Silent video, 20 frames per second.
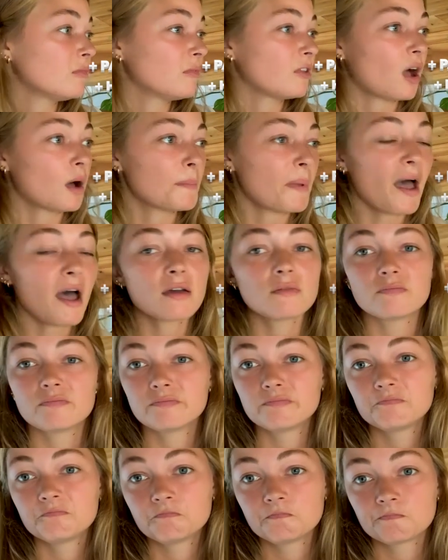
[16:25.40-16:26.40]
Not bad.
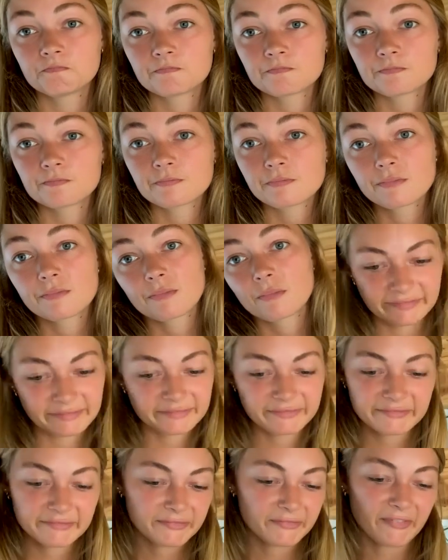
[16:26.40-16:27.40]

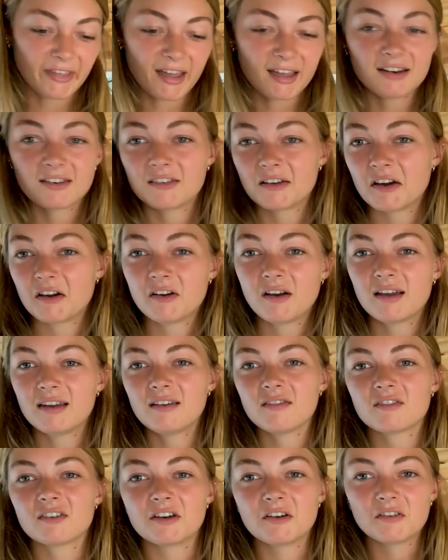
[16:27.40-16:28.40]
I don't know. I
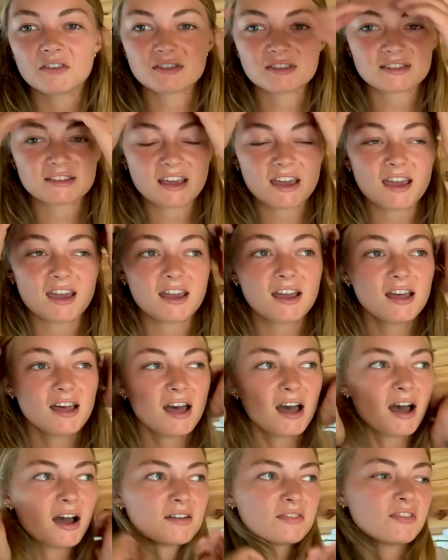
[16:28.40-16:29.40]
never know what to say.
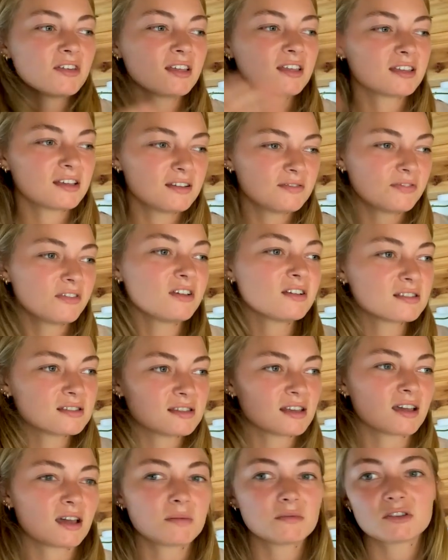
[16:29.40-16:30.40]
It feels
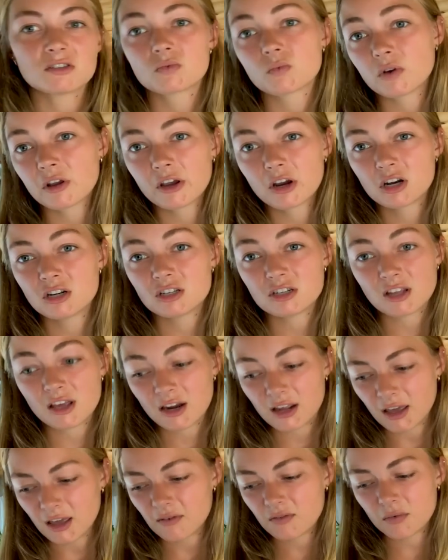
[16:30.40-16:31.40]
like I'm just
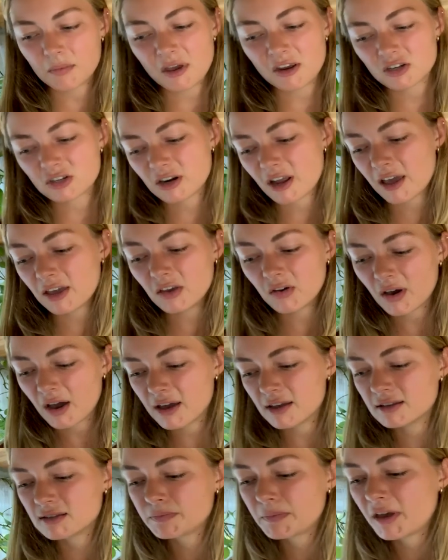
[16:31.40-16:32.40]
regurgitating information at you
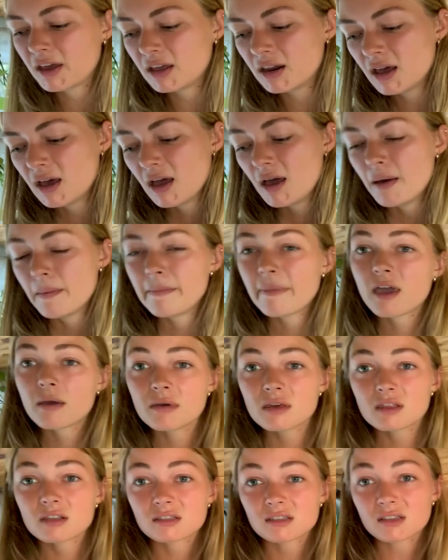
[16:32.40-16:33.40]
guys, but
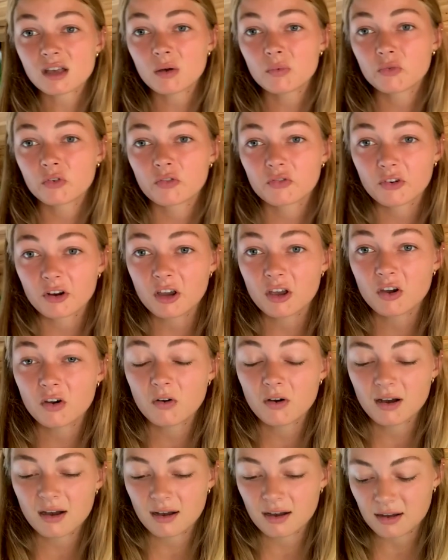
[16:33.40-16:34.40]
maybe this is helpful for
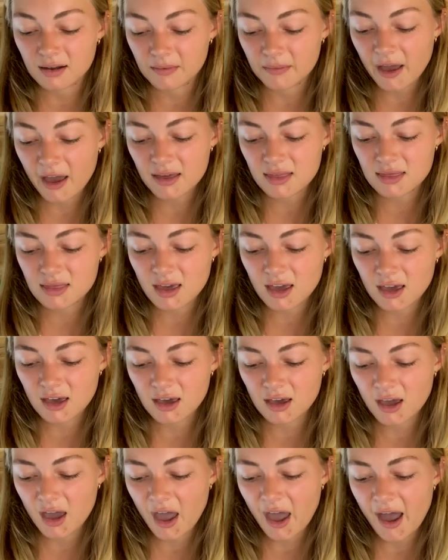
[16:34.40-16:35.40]
you. I
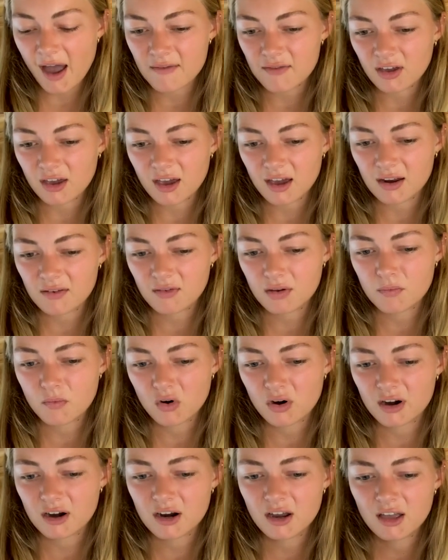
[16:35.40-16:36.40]
think having kind of a
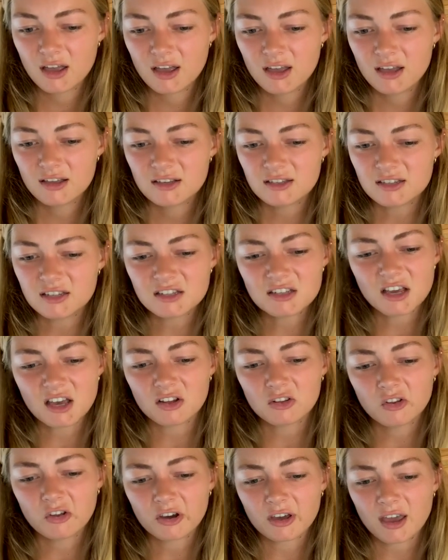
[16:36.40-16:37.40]
more
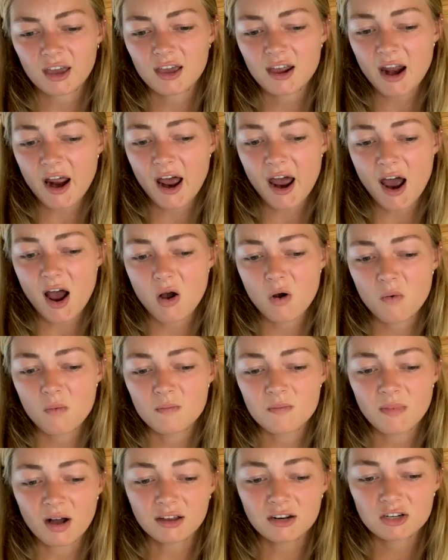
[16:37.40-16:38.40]
detailed look at how
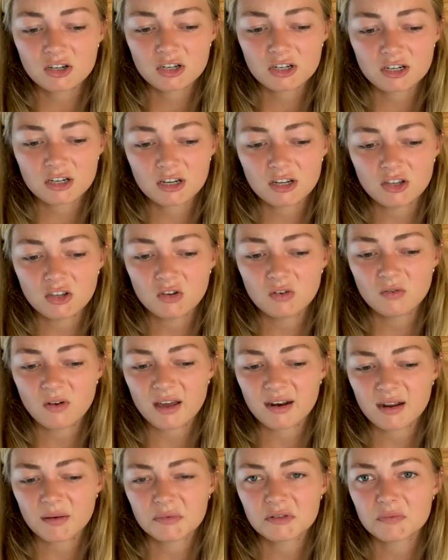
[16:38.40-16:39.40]
much you
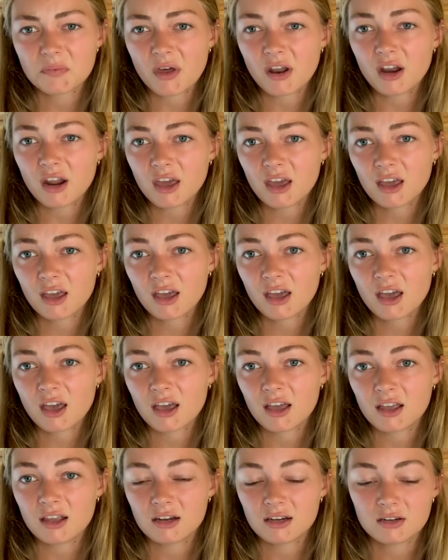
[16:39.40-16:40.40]
end up spending
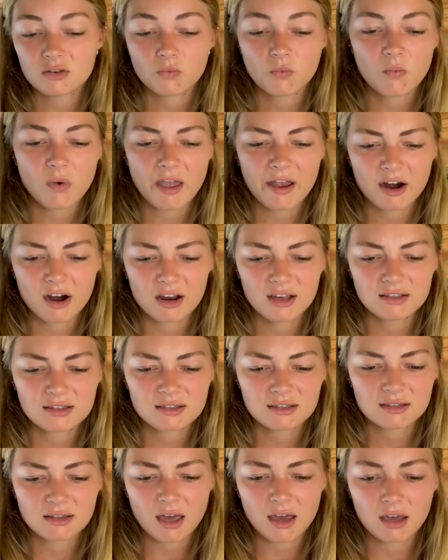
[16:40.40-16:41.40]
and where
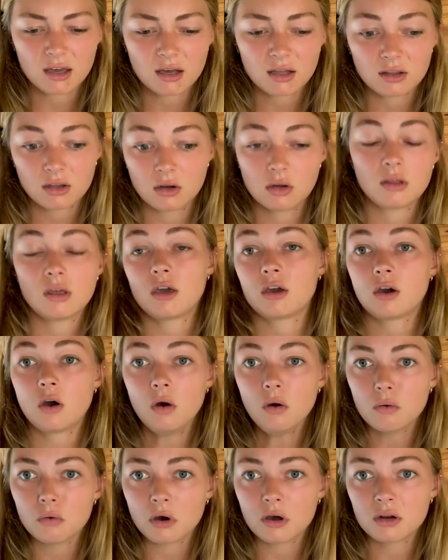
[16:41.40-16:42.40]
it's like a little like,
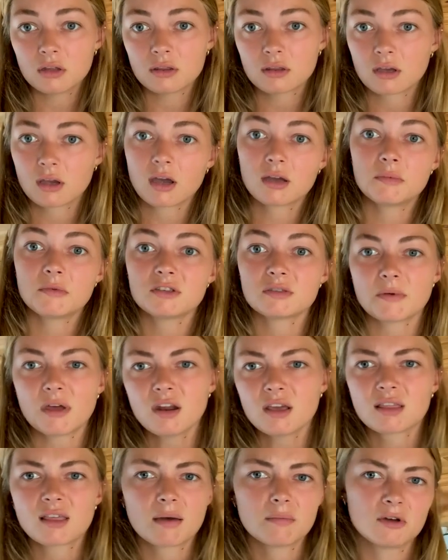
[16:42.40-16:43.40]
oh, I didn't think I'd be
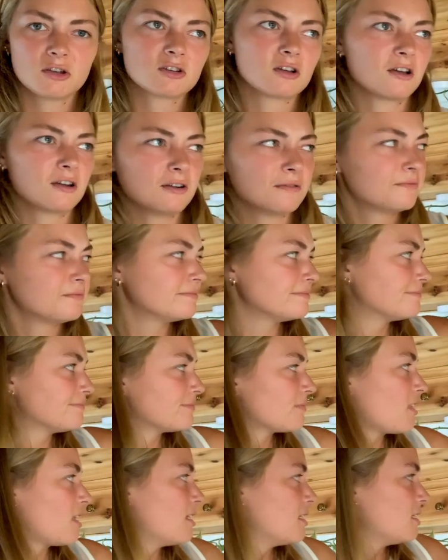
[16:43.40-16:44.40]
spending that much on
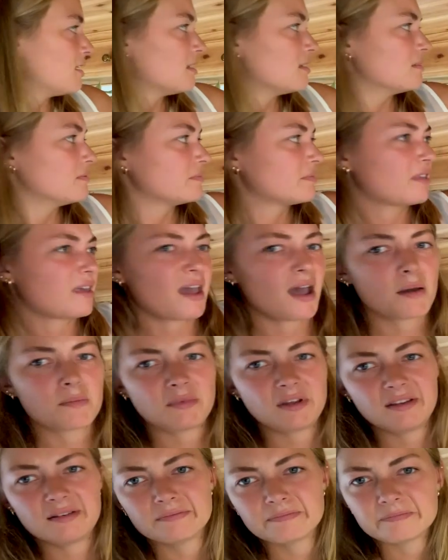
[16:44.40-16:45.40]

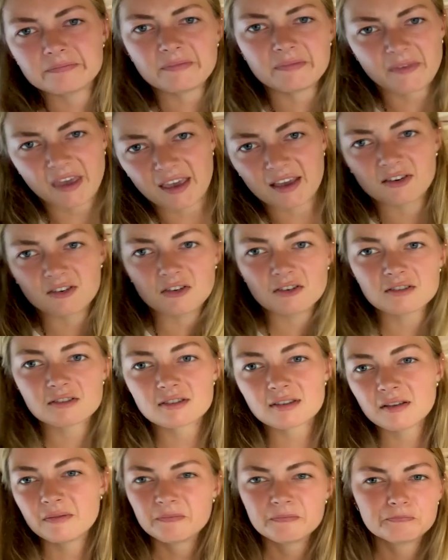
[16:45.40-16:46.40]
cabinet
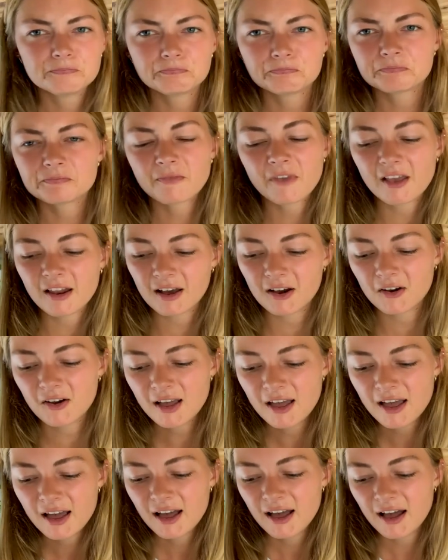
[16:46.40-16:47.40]
handles, you know,
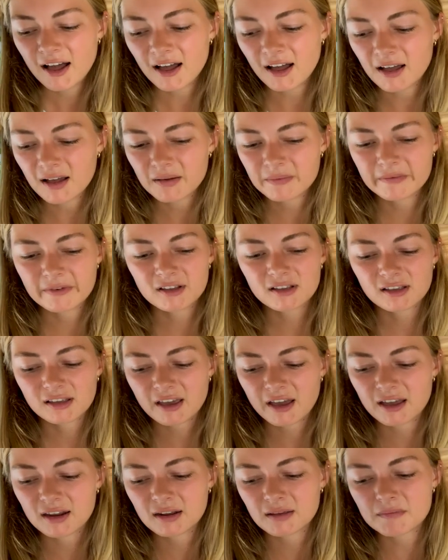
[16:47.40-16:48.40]

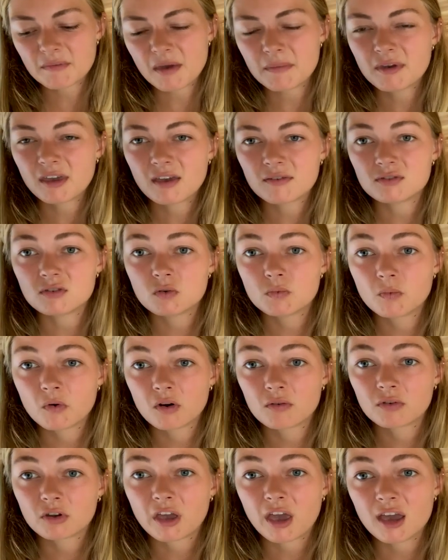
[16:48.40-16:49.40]
kind of maybe gives you
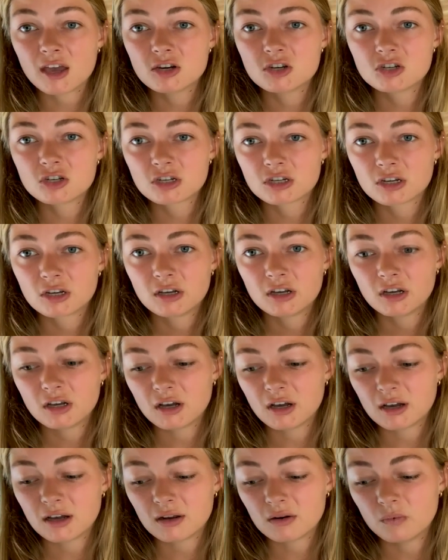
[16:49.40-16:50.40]
more of a gauge
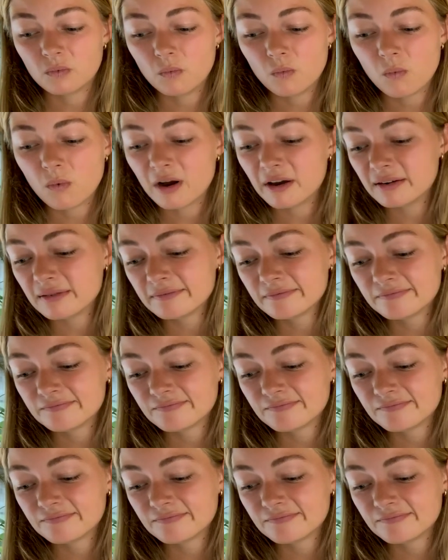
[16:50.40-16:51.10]
on what